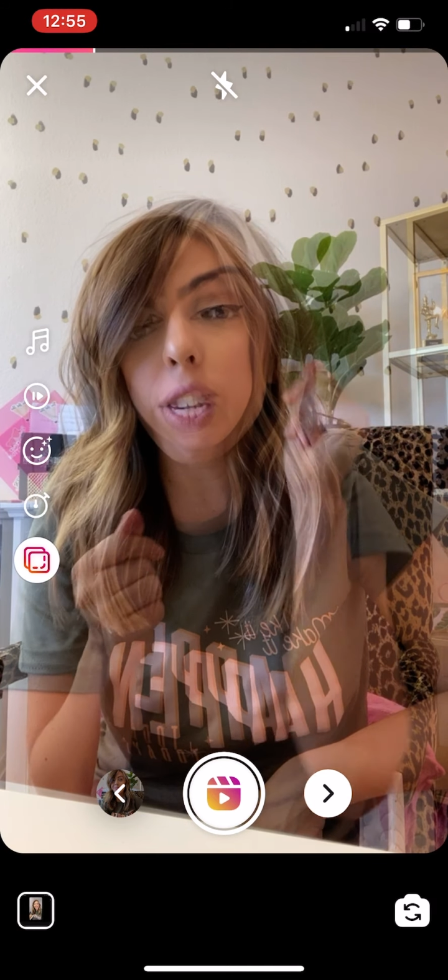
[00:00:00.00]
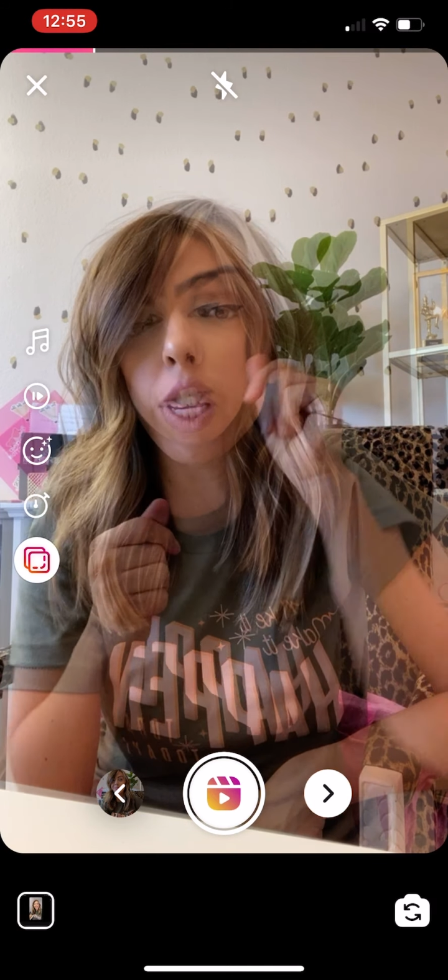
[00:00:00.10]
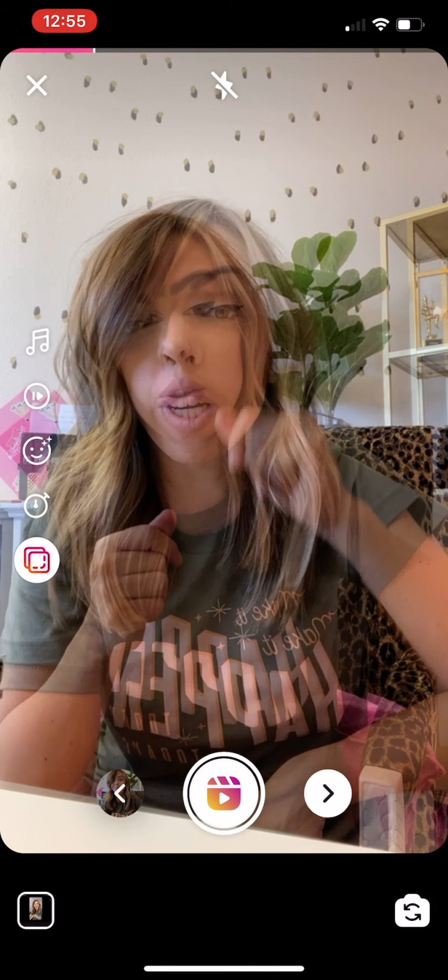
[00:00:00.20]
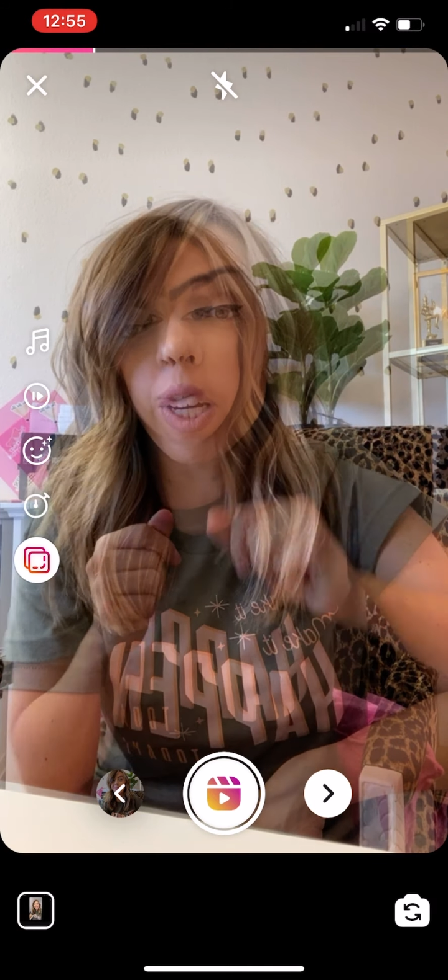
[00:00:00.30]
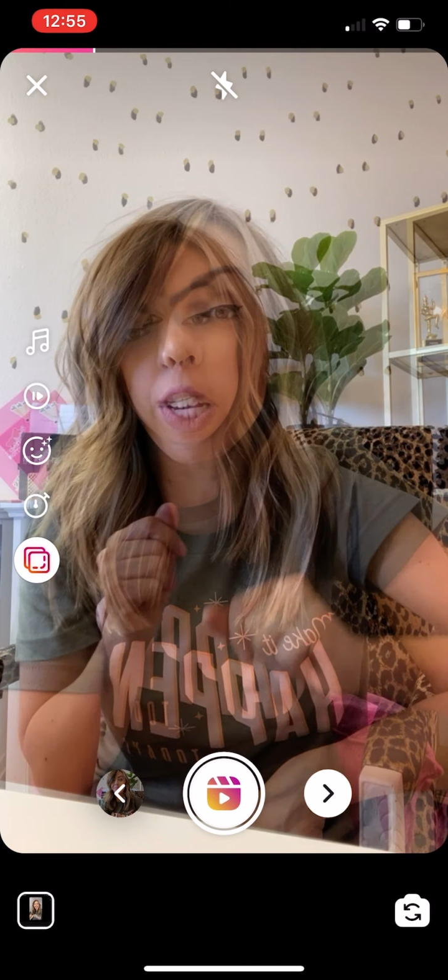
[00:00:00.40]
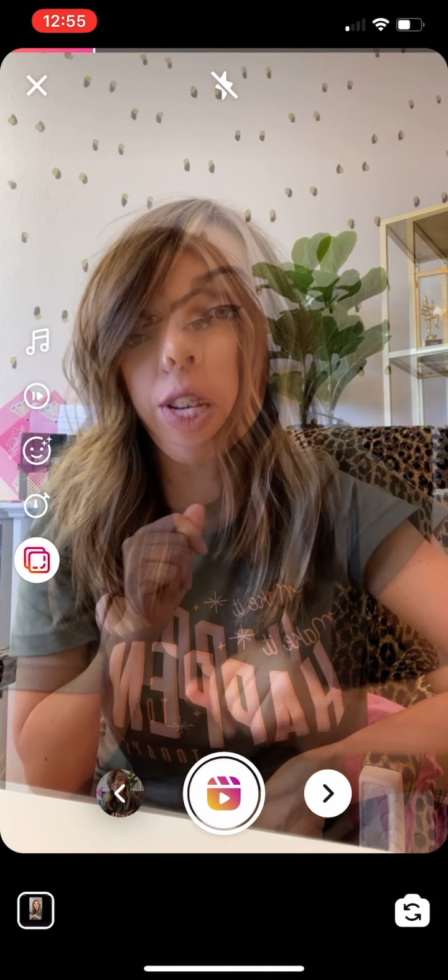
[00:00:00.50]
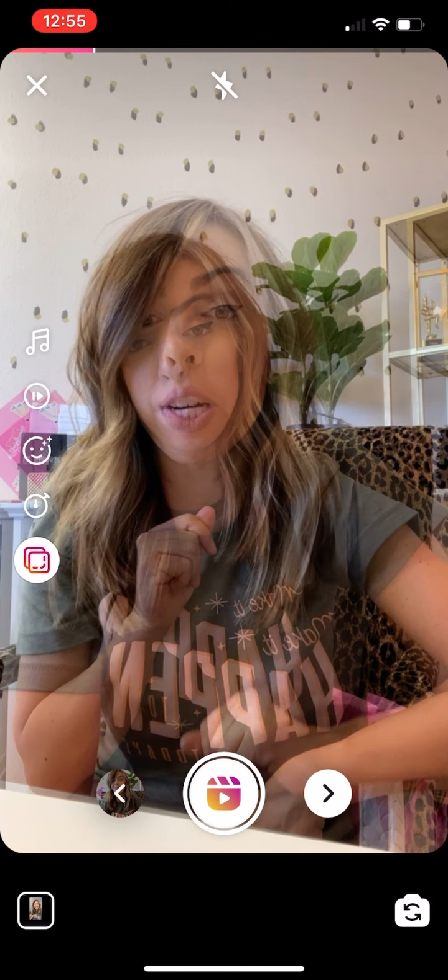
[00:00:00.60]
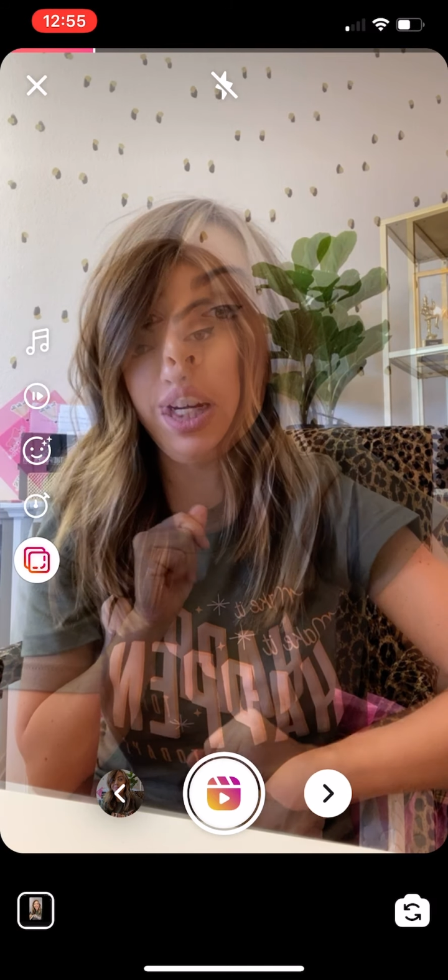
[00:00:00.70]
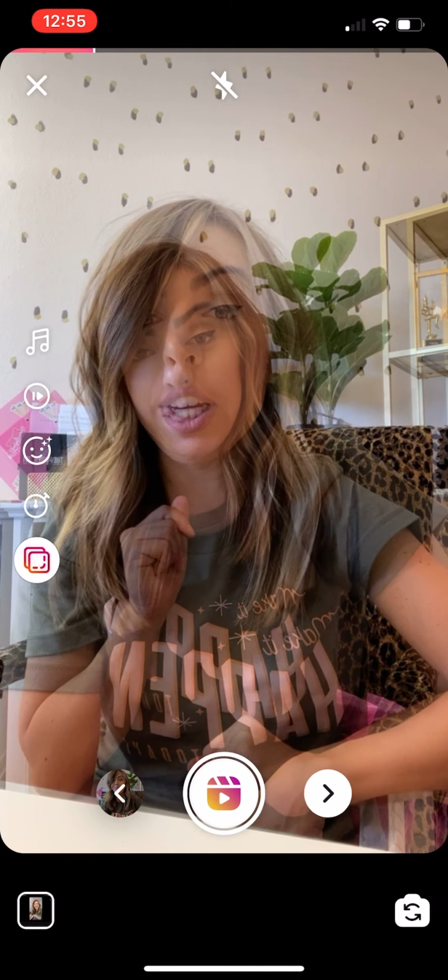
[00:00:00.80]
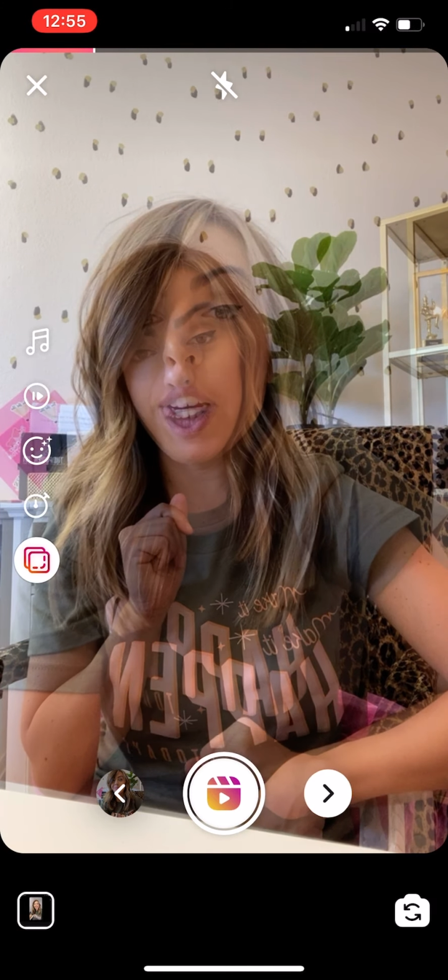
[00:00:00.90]
you can do
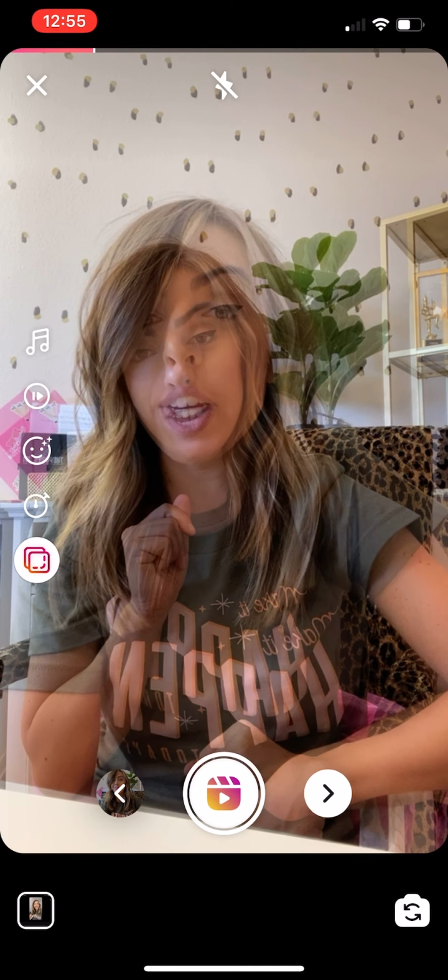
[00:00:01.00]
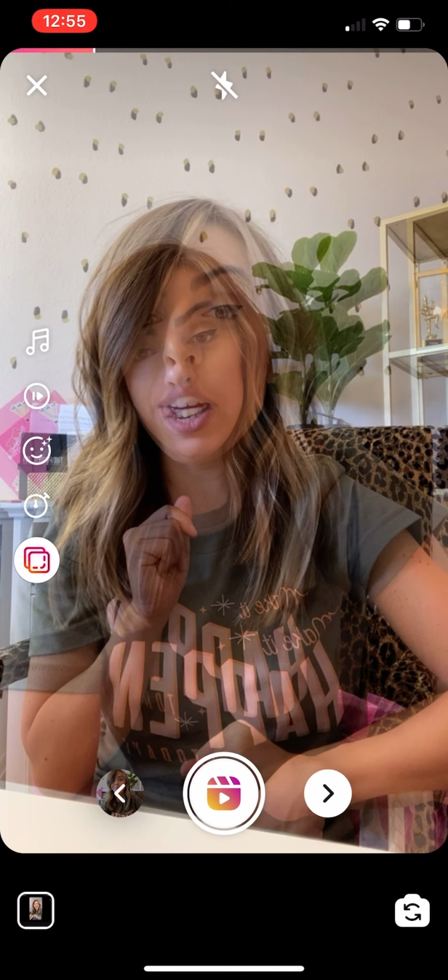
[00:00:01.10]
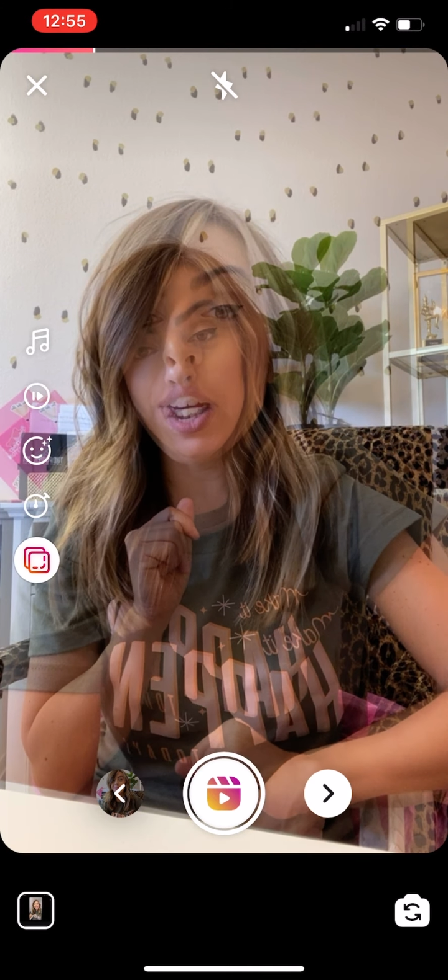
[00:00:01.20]
align.